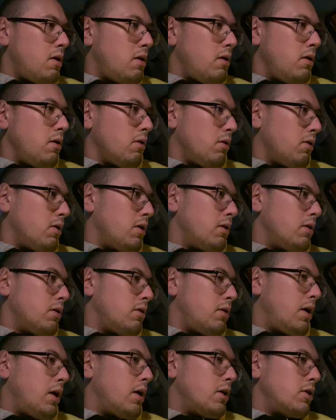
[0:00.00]
you learn to
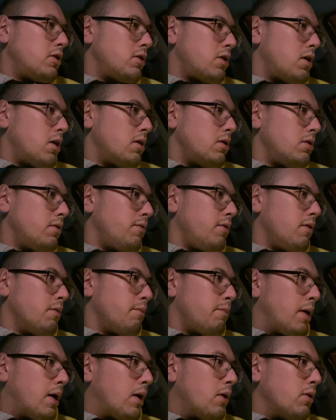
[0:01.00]
take charge of your
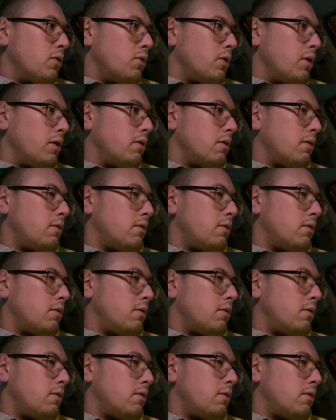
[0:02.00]
boundaries,